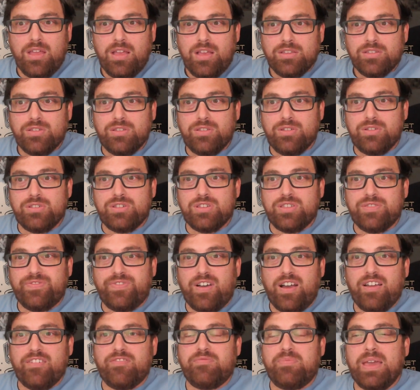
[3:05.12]
So those are the
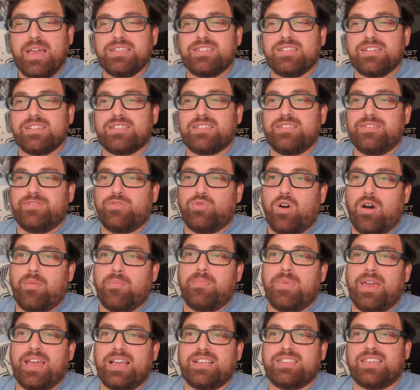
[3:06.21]
5 basics of what
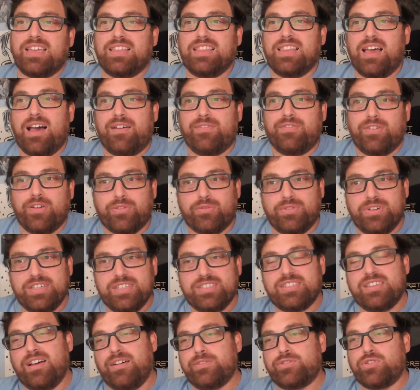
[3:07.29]
makes a level 3
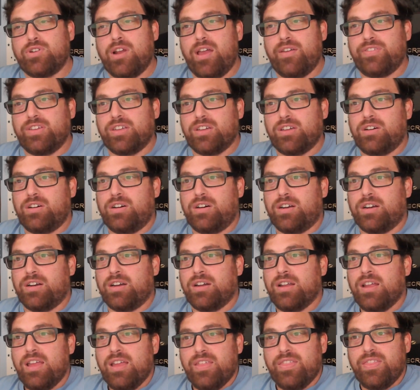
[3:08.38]
self-driving car.
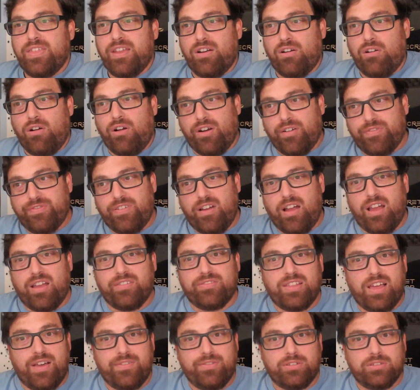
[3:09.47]
There are
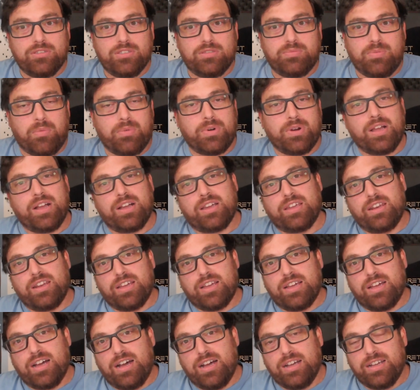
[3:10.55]
5 levels, but we're not going
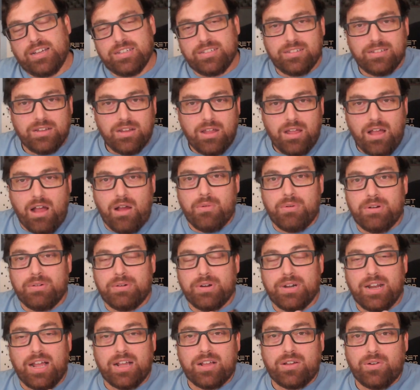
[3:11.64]
to we're
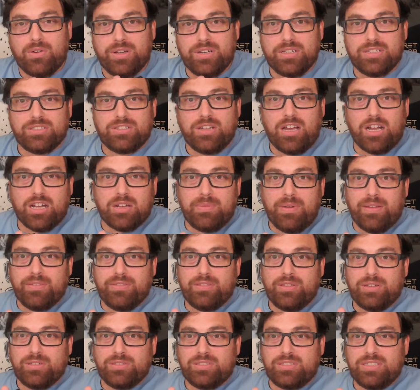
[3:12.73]
not going to talk about
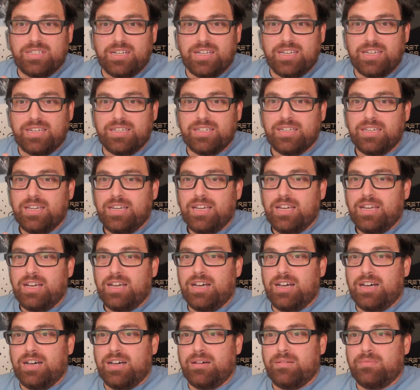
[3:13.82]
those today.
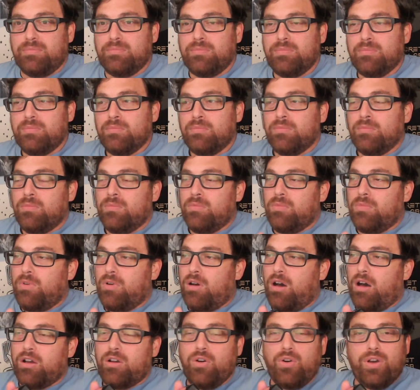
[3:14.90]

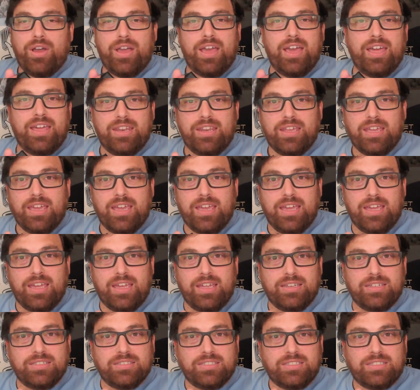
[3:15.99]
I'll go ahead
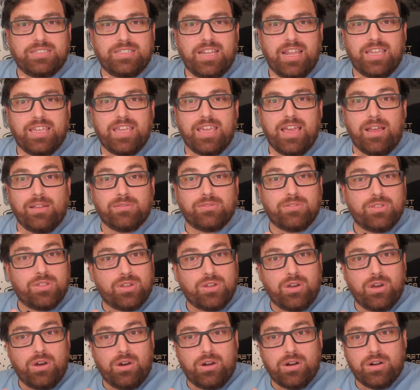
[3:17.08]
and take you out to the
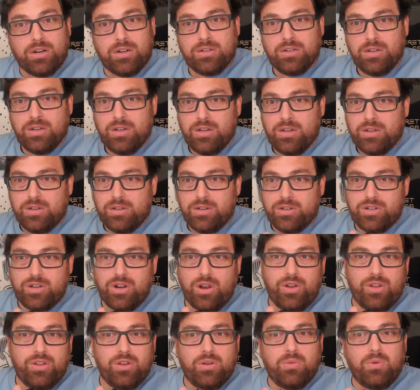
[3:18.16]
car,
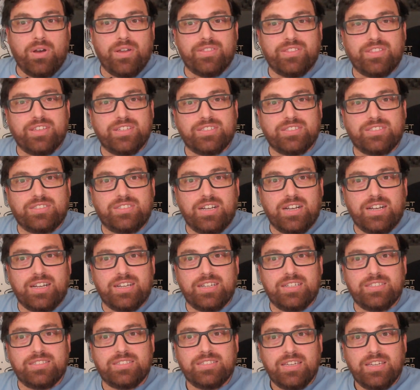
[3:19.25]
show you what this
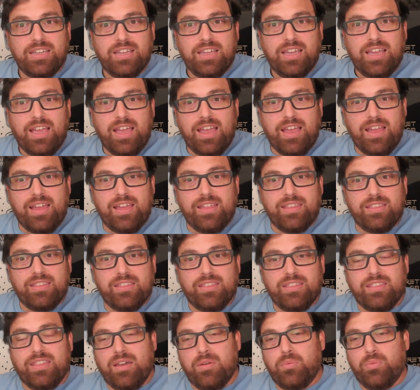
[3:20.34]
does,
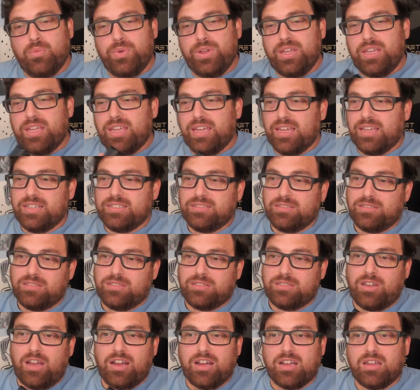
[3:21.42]
and then we can
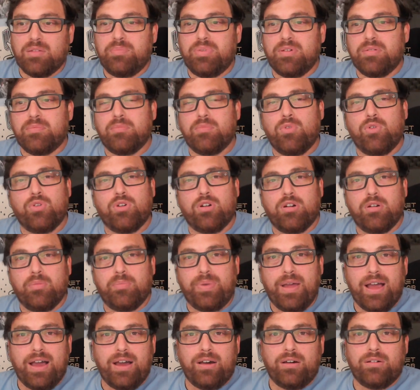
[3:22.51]
talk a bit more
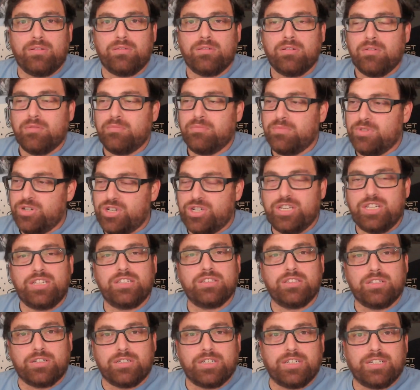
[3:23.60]
about
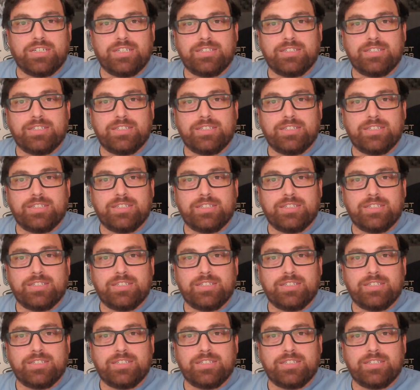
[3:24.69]
machine learning.